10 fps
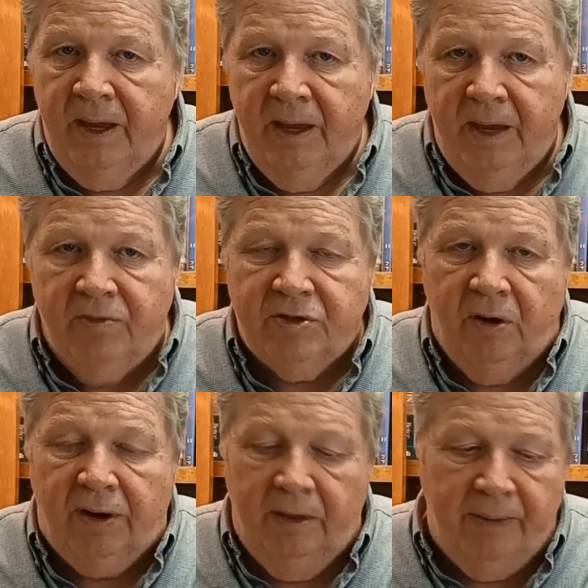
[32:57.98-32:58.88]
He was
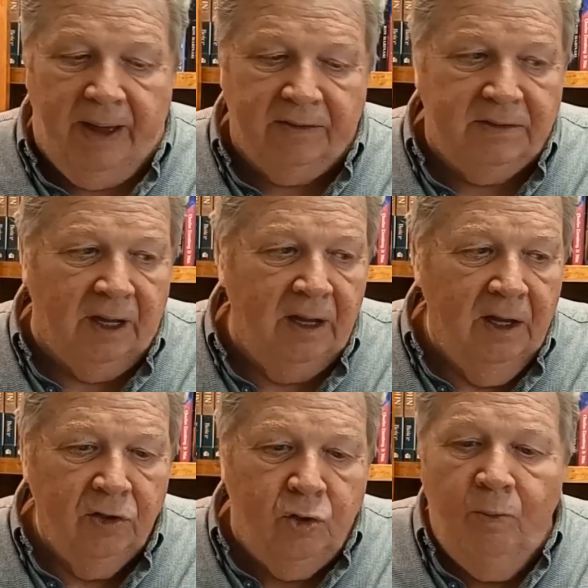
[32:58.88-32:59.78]
talking about uh,
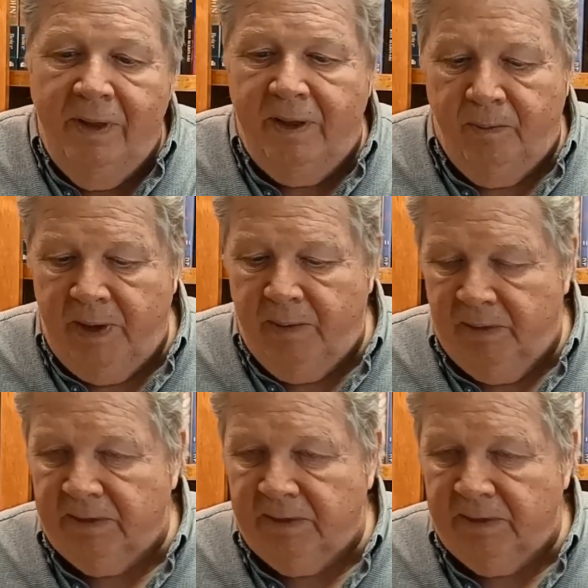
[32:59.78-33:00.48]
2 million people